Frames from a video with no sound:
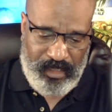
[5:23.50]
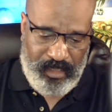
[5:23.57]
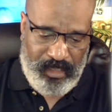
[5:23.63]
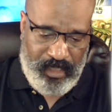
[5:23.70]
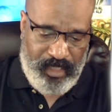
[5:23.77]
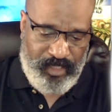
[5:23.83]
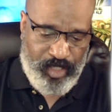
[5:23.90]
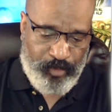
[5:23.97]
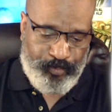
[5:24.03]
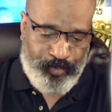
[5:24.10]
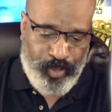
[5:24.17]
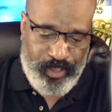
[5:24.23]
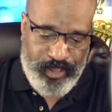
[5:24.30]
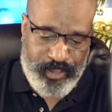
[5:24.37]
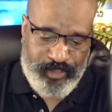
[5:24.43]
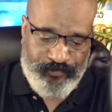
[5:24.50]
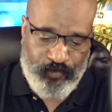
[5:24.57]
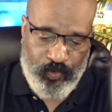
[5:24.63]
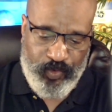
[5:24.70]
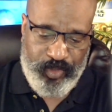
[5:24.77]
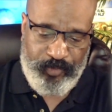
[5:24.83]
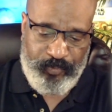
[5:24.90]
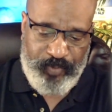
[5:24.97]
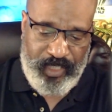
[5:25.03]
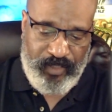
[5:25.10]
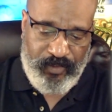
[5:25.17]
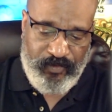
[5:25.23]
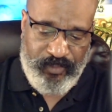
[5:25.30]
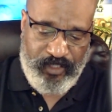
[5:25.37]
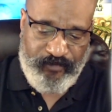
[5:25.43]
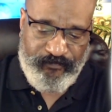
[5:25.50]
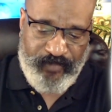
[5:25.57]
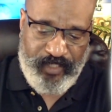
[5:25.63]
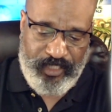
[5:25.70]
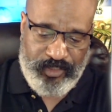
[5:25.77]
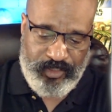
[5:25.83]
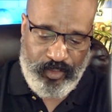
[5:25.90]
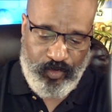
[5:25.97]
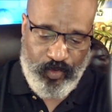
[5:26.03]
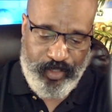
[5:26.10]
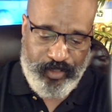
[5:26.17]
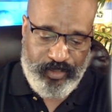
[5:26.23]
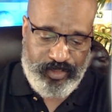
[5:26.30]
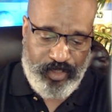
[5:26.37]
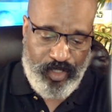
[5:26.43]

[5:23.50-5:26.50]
In their push for an appeal, the defense lawyers